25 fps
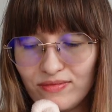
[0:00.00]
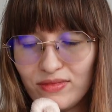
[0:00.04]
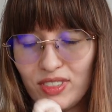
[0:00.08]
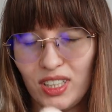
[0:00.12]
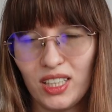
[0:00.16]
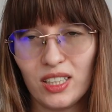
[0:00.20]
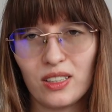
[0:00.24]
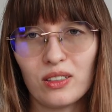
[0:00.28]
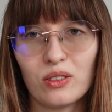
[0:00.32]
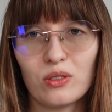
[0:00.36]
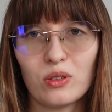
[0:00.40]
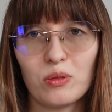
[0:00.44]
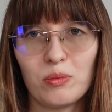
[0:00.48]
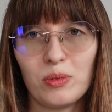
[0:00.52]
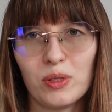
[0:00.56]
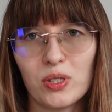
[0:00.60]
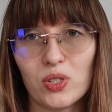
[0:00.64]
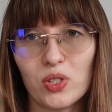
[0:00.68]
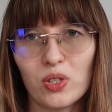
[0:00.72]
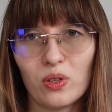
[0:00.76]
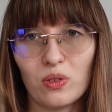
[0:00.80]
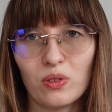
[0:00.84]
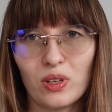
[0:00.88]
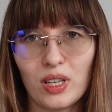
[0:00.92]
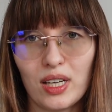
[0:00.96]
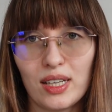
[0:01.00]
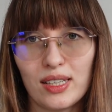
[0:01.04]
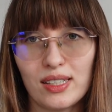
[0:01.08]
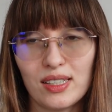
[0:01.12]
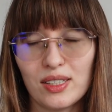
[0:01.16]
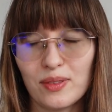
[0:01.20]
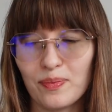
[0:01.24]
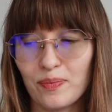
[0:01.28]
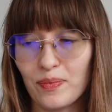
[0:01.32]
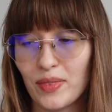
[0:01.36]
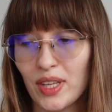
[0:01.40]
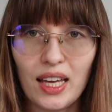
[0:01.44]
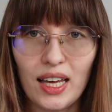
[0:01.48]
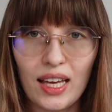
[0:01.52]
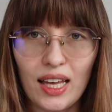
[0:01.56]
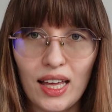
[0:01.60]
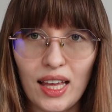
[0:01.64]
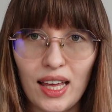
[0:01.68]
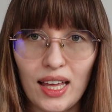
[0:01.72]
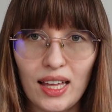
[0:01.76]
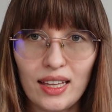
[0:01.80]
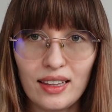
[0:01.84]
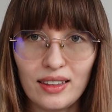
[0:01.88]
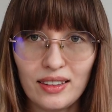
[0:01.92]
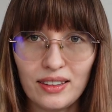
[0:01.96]
It could be so nice.
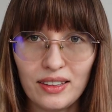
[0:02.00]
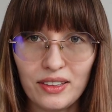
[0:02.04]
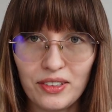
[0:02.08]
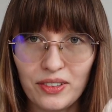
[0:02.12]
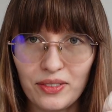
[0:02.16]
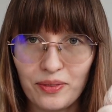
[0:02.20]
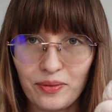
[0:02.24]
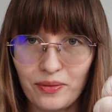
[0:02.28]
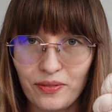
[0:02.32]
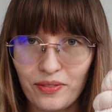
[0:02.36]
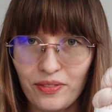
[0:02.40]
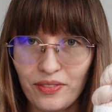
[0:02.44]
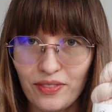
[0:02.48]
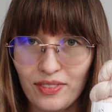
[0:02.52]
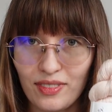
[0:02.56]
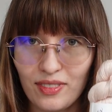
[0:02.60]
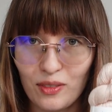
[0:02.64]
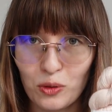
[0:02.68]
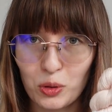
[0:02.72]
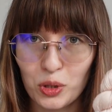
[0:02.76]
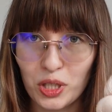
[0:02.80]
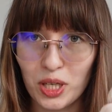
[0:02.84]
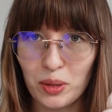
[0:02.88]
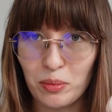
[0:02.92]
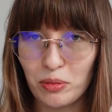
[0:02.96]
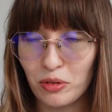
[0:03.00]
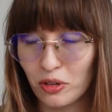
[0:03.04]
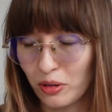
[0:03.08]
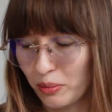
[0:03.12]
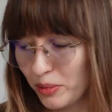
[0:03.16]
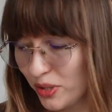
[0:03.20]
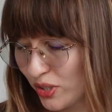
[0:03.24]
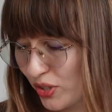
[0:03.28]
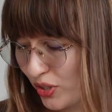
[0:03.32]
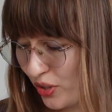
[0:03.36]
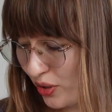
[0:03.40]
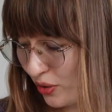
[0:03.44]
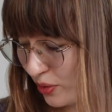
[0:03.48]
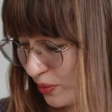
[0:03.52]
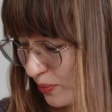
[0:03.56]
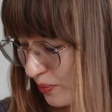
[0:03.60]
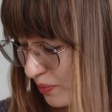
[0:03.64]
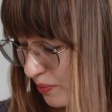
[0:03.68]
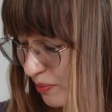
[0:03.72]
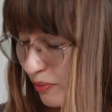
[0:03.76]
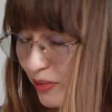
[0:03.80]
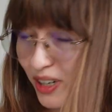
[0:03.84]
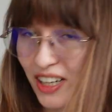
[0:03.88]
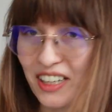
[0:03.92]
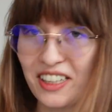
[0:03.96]
And what I promised you,
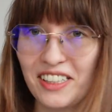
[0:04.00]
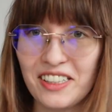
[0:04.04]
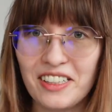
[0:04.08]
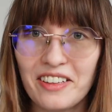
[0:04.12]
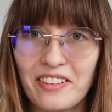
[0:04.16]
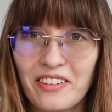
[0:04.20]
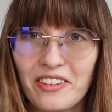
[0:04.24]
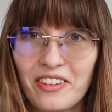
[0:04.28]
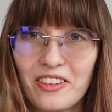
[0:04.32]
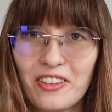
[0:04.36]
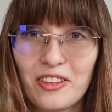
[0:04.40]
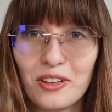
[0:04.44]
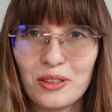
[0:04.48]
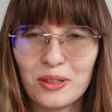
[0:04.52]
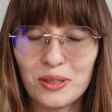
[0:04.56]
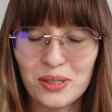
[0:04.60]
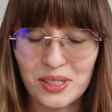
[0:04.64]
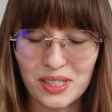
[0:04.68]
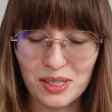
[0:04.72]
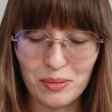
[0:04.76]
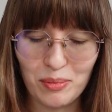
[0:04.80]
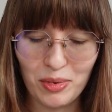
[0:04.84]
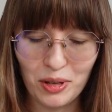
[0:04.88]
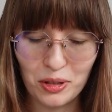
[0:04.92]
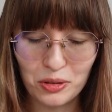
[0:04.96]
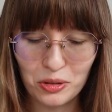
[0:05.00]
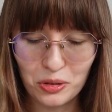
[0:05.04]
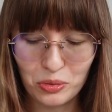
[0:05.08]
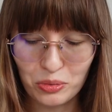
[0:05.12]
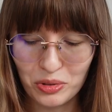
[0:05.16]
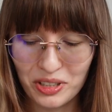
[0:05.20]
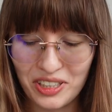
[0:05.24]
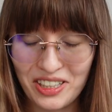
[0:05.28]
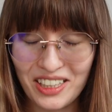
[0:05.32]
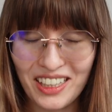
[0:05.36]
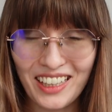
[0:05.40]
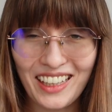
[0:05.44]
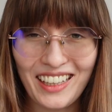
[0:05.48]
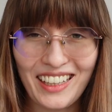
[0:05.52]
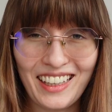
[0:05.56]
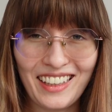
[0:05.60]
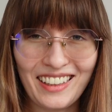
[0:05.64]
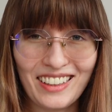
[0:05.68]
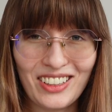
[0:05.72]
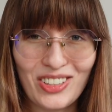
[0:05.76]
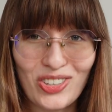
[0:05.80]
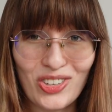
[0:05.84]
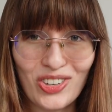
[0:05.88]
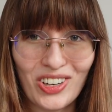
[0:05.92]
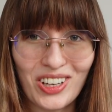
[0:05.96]
my thoughts about what I
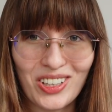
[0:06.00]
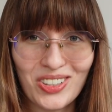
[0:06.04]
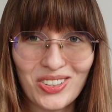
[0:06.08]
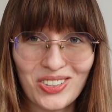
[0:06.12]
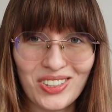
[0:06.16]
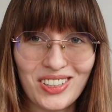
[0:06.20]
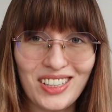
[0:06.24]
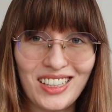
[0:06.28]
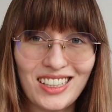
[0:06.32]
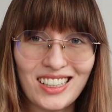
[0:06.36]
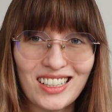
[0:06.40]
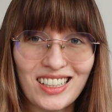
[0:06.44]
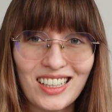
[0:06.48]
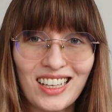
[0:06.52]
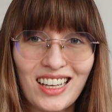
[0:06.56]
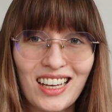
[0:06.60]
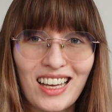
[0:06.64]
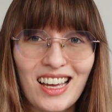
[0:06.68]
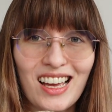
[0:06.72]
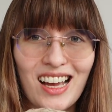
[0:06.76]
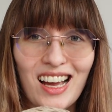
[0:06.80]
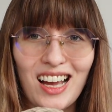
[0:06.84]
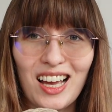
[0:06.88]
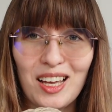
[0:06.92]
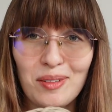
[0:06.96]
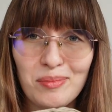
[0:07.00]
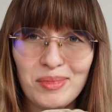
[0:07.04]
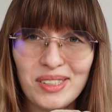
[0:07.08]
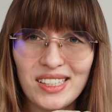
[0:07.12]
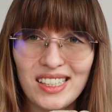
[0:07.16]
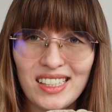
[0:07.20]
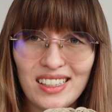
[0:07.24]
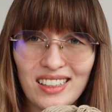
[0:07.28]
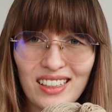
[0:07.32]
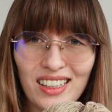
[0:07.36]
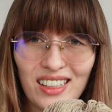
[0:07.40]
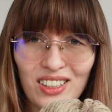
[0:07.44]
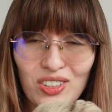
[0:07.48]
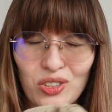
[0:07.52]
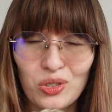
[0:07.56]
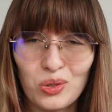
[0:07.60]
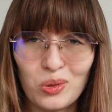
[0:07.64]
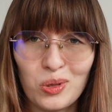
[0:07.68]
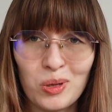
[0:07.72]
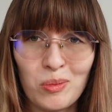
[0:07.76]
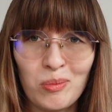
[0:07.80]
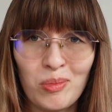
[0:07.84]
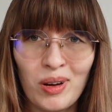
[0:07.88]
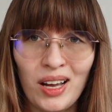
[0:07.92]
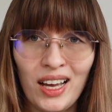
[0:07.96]
can try to knit. I'm thinking to
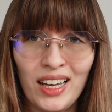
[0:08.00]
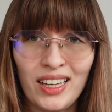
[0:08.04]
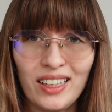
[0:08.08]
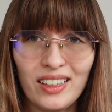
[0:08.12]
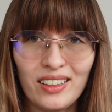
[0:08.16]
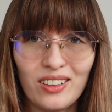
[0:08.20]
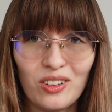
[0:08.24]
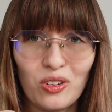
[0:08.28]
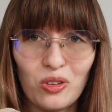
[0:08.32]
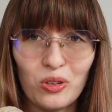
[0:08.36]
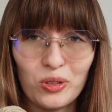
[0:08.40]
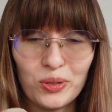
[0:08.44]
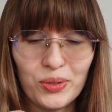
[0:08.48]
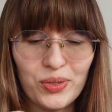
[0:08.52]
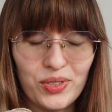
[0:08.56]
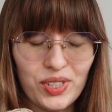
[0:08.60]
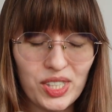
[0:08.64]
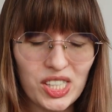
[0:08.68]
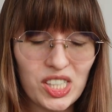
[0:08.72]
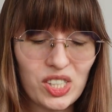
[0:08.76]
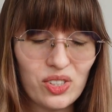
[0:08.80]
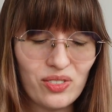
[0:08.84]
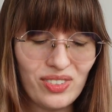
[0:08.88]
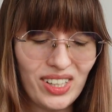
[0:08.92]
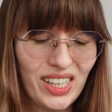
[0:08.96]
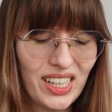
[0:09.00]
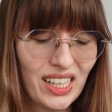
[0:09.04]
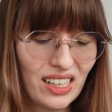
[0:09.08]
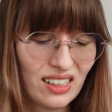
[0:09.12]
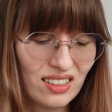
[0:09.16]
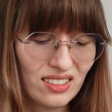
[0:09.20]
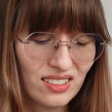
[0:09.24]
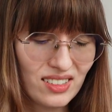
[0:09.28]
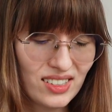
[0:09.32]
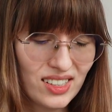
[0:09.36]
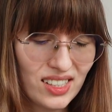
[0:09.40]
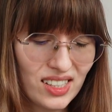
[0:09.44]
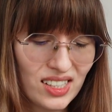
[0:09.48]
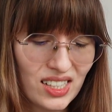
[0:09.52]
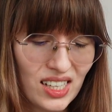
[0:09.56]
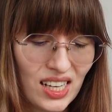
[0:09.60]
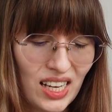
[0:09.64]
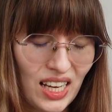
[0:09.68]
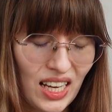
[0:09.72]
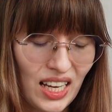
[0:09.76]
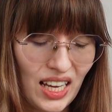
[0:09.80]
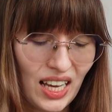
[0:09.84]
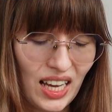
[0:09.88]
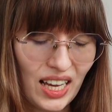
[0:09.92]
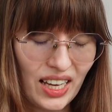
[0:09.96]
combine all these 3 yarns.
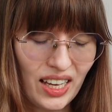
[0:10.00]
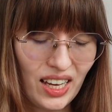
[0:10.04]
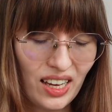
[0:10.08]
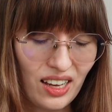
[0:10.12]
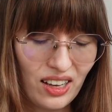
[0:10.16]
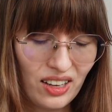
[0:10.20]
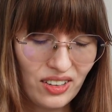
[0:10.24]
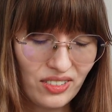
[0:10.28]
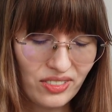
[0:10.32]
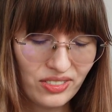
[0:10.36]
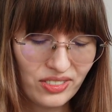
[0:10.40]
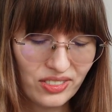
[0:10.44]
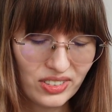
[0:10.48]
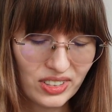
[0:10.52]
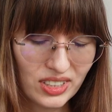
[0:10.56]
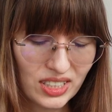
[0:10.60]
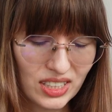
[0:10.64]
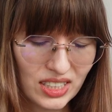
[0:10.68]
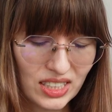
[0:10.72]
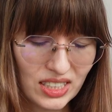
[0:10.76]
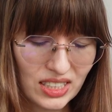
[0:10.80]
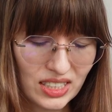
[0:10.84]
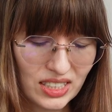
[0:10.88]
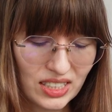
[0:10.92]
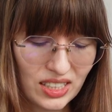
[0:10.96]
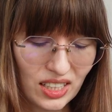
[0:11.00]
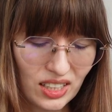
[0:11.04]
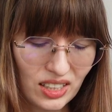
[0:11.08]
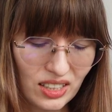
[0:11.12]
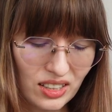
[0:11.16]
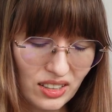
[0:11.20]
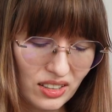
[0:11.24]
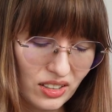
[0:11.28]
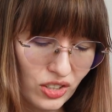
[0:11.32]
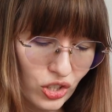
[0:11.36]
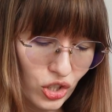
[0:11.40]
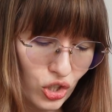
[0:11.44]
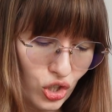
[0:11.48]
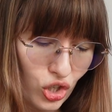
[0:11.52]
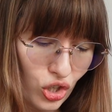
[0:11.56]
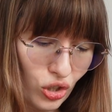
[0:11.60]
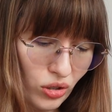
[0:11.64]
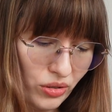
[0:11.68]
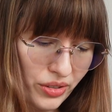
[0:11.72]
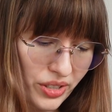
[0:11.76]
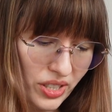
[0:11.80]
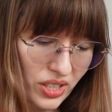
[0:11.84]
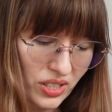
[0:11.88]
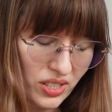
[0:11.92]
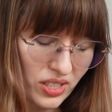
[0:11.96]
I have the
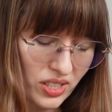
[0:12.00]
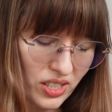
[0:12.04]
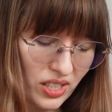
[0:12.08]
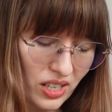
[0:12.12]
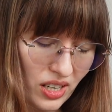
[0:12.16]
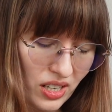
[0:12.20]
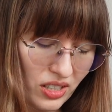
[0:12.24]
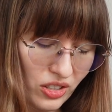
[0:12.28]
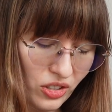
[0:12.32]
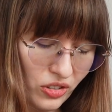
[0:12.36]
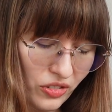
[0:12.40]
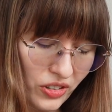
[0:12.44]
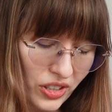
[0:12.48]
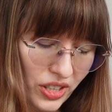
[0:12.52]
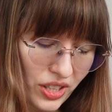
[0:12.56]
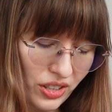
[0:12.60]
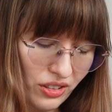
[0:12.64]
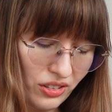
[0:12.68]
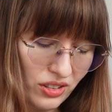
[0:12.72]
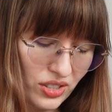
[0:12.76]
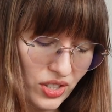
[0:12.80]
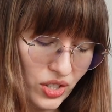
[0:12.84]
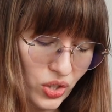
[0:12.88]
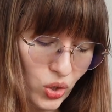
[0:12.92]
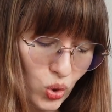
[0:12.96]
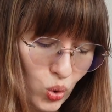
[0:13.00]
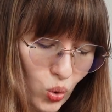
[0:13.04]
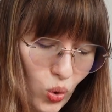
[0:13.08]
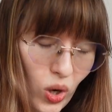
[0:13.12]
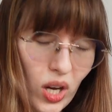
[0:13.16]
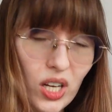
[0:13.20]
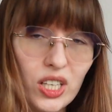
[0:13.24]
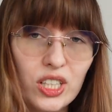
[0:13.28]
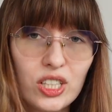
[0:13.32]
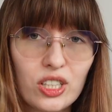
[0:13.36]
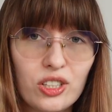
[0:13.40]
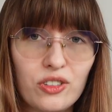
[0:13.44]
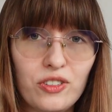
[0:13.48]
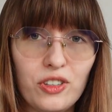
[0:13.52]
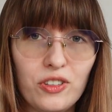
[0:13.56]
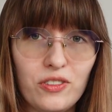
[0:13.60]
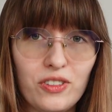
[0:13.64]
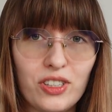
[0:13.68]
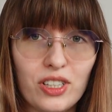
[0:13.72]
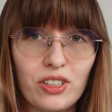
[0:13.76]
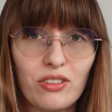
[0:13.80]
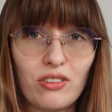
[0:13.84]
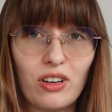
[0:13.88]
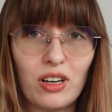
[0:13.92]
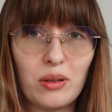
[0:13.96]
shortest yarn over here is
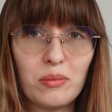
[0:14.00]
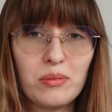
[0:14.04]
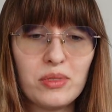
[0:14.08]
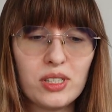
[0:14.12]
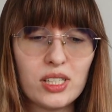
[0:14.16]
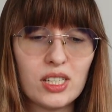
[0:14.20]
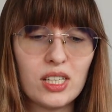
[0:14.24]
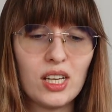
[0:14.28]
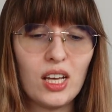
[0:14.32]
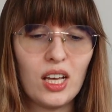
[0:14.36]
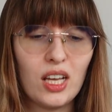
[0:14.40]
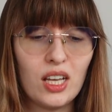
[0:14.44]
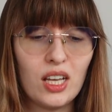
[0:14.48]
250 grams,